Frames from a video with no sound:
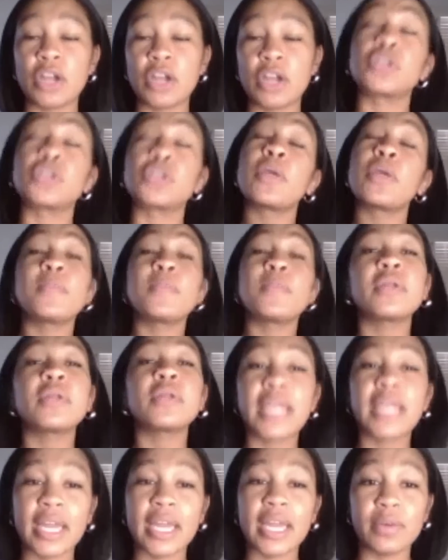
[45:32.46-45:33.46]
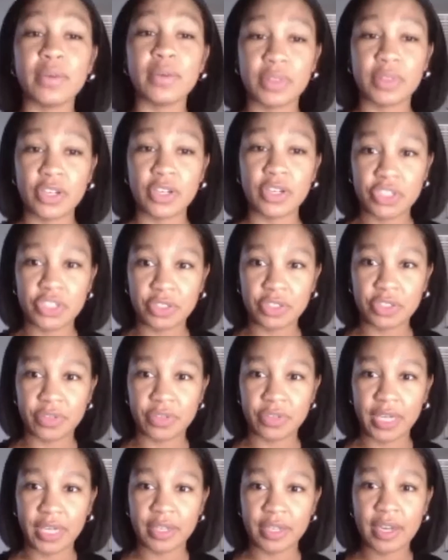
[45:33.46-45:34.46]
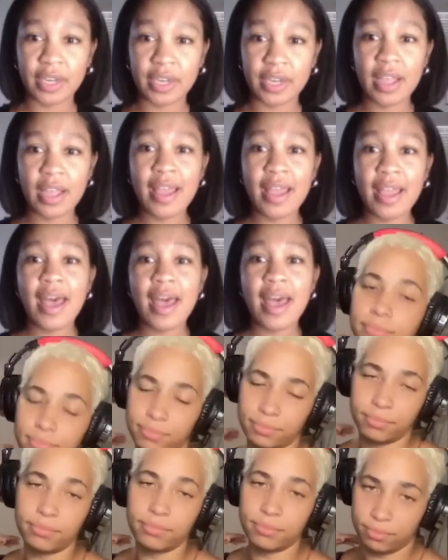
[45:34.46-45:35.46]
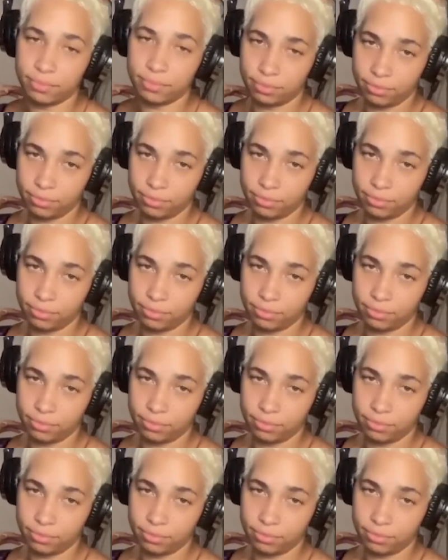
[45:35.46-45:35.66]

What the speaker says: communicating with our children. Mm-hmm.